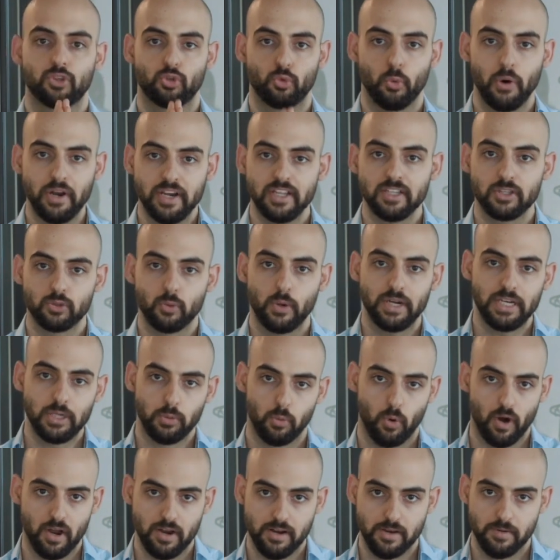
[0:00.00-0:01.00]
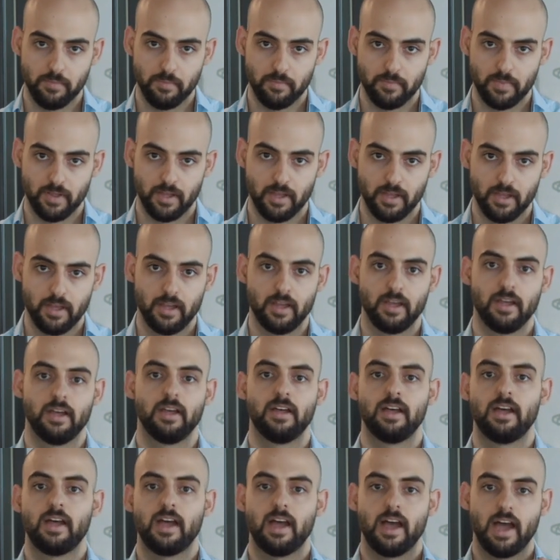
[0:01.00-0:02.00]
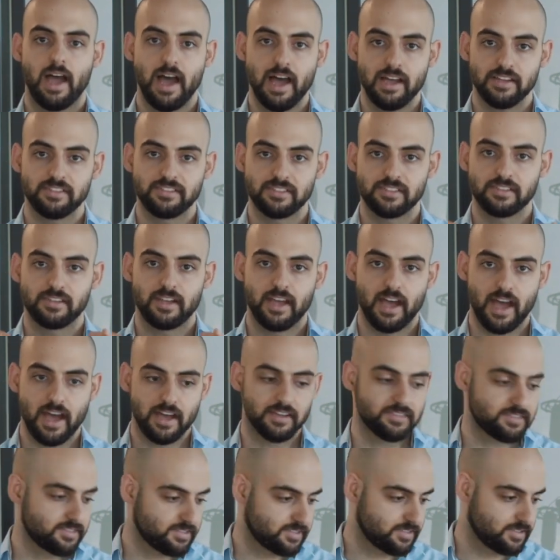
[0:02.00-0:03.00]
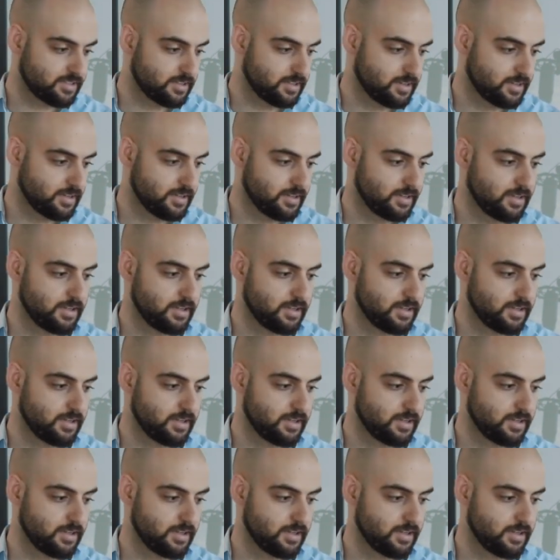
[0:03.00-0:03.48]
twenty twenty-one S S